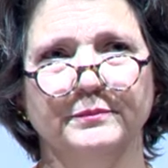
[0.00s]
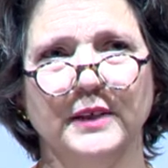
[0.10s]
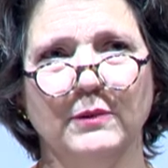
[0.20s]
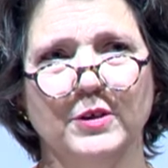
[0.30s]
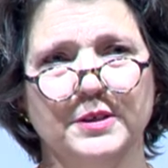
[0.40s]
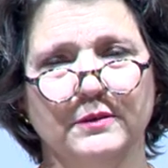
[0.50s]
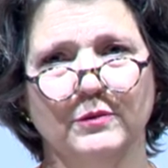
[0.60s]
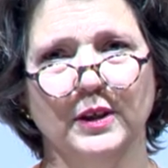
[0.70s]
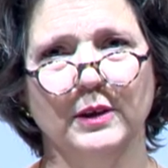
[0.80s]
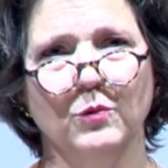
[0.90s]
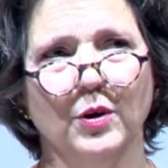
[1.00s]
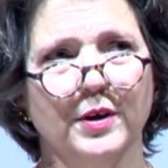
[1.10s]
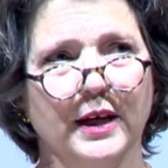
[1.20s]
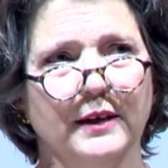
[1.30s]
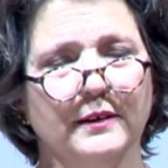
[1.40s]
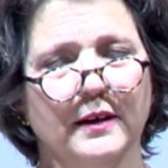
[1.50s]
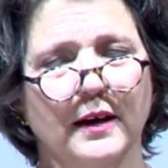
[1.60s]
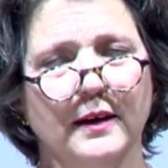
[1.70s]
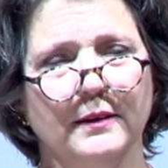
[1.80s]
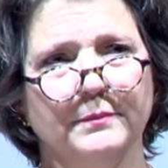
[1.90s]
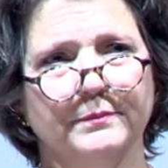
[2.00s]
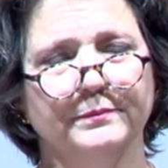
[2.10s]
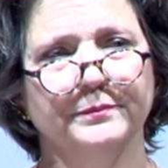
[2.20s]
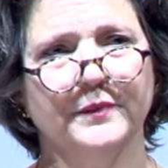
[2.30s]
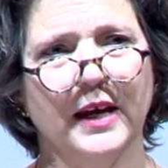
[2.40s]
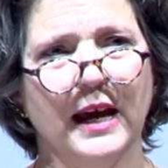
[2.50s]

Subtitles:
that wasn't really working, the